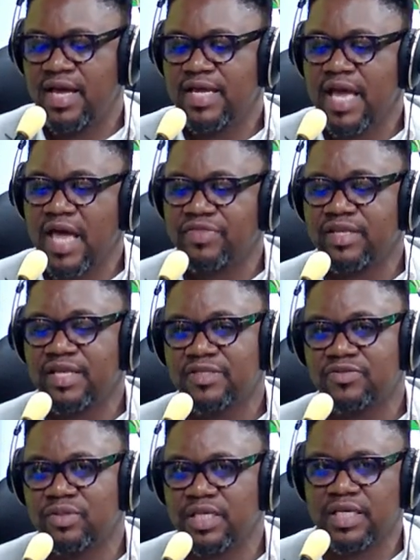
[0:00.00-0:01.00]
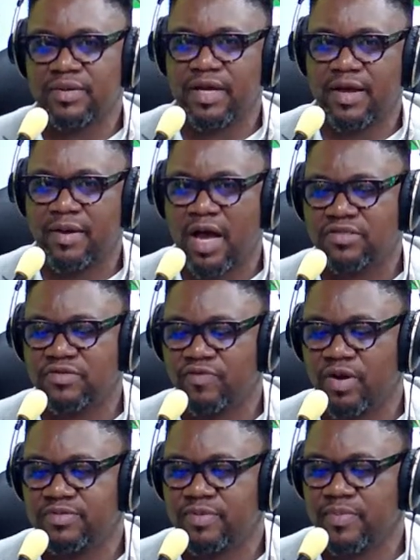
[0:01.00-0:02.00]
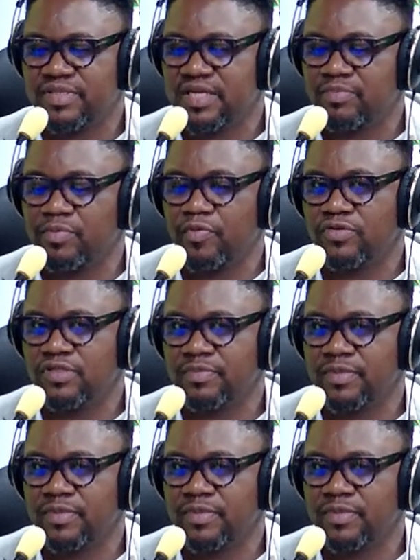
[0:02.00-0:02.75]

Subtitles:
Yeah, I think that's what the House of Reps members are proposing,